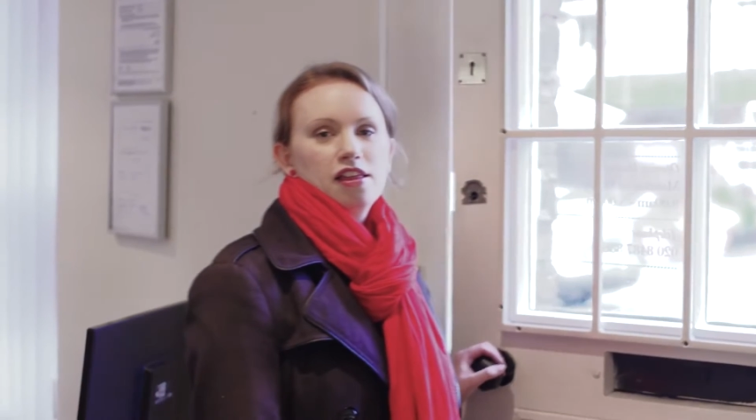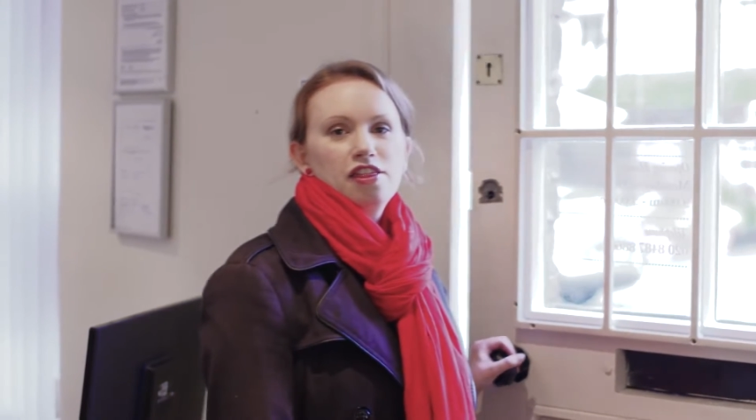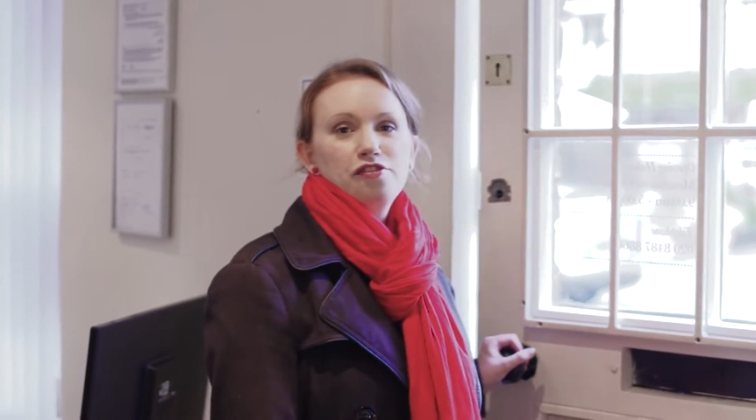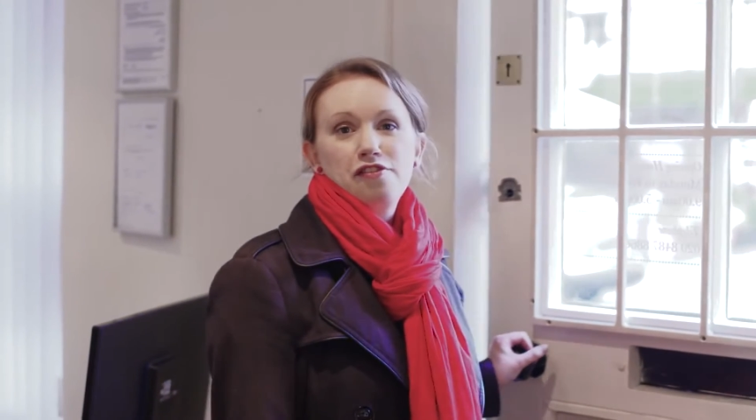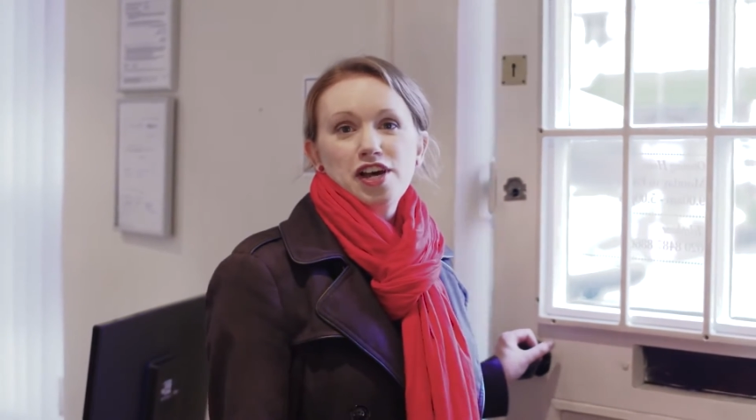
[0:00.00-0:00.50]

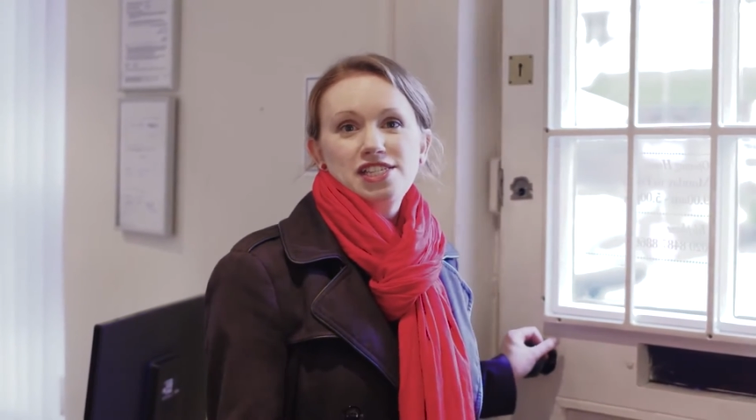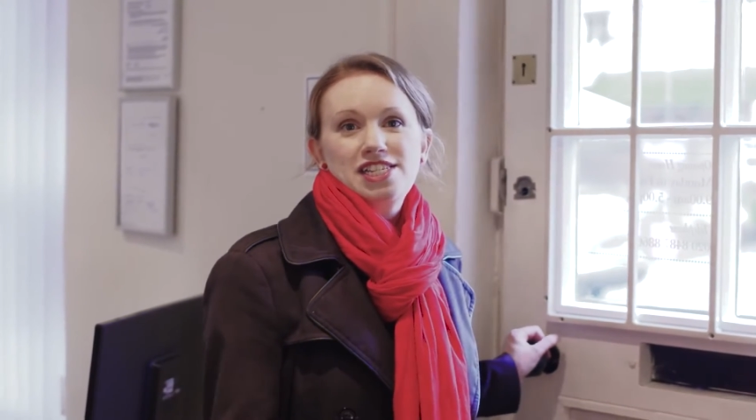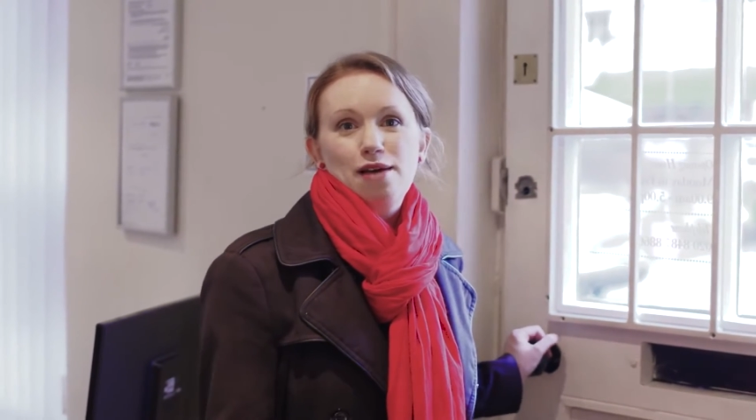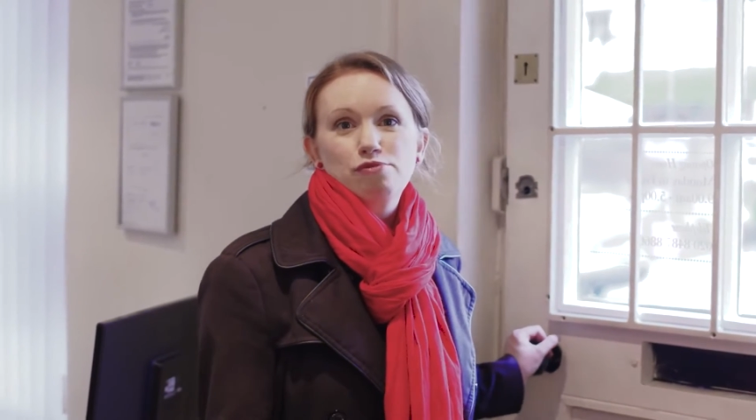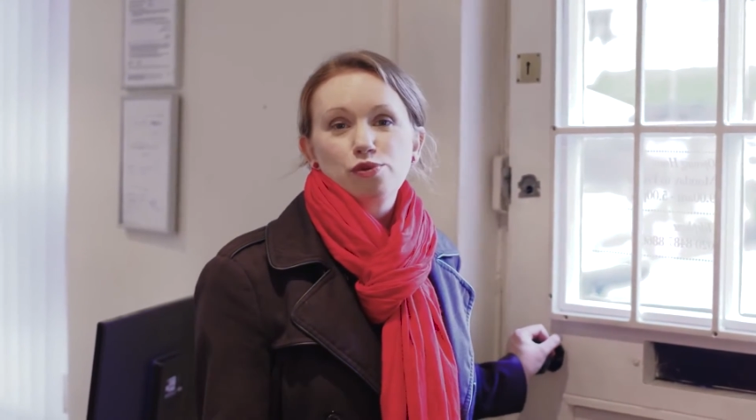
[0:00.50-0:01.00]
The first
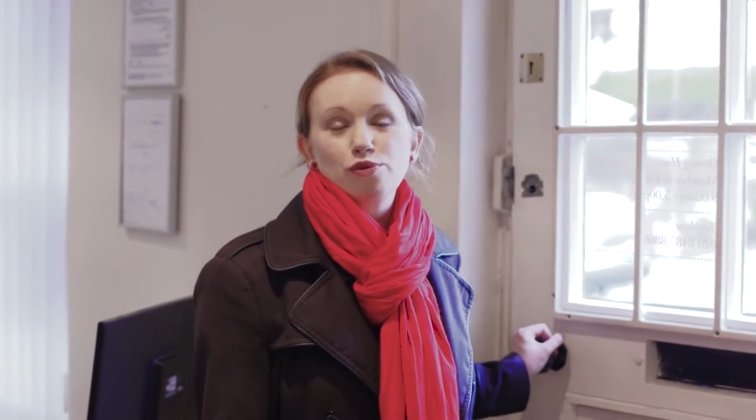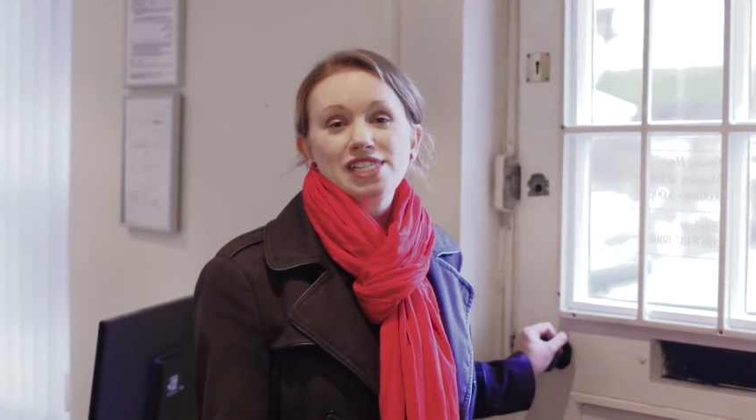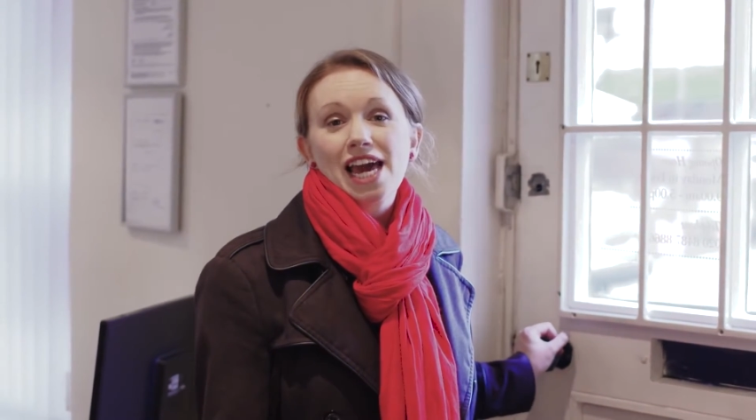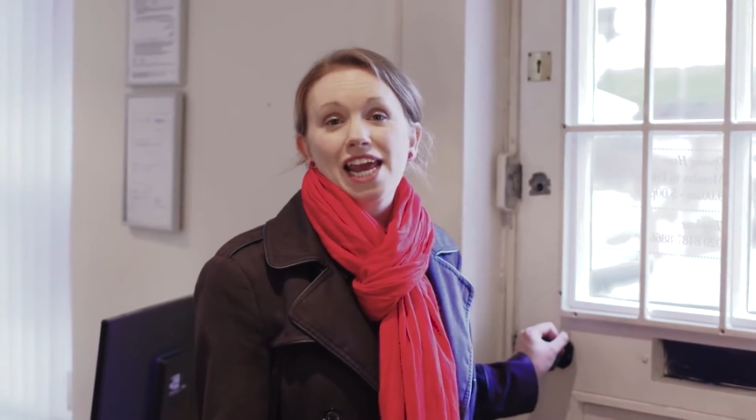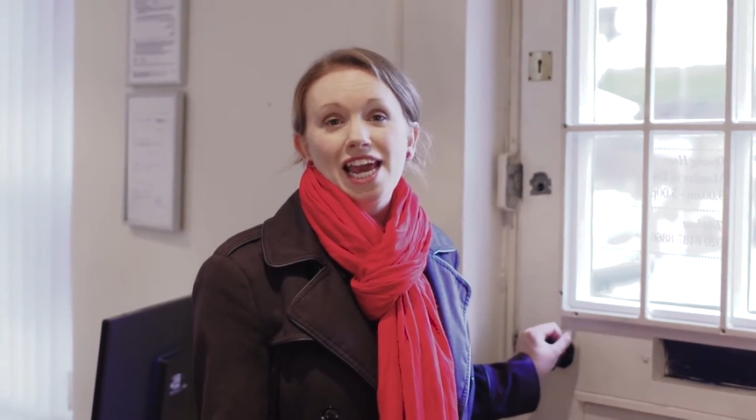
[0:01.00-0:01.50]
step
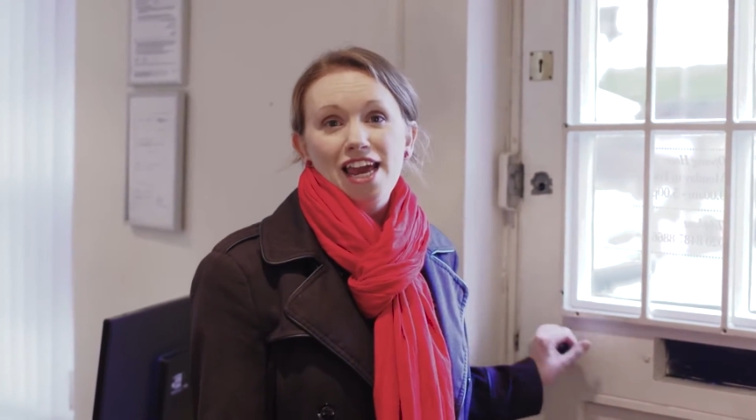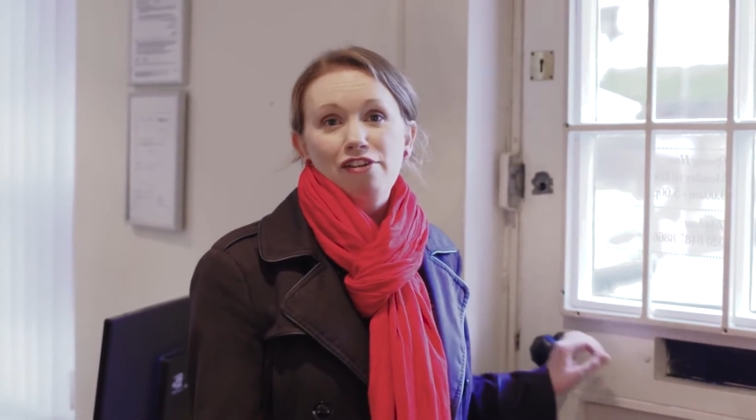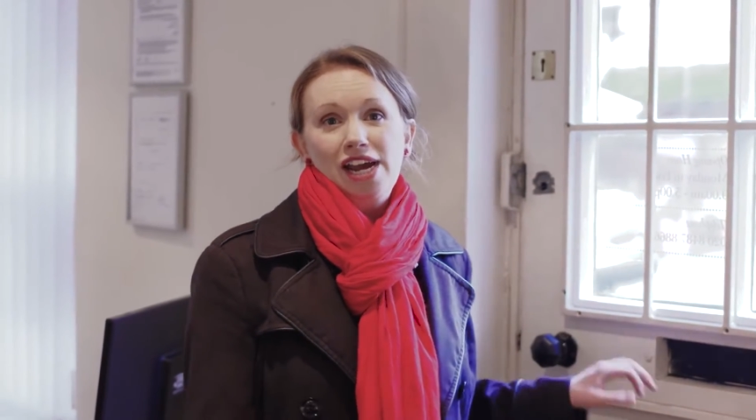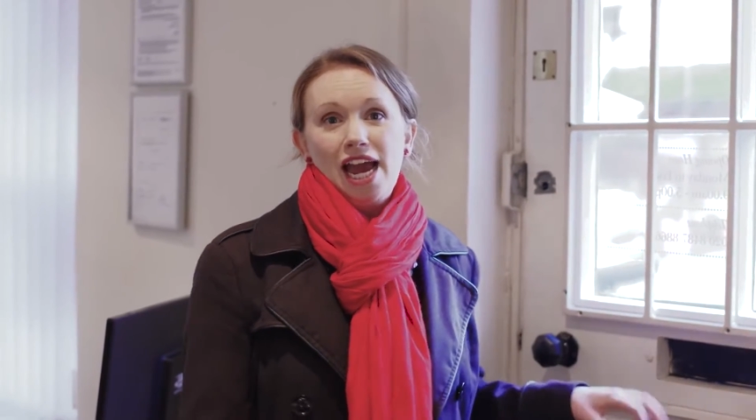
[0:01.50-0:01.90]
towards getting a hearing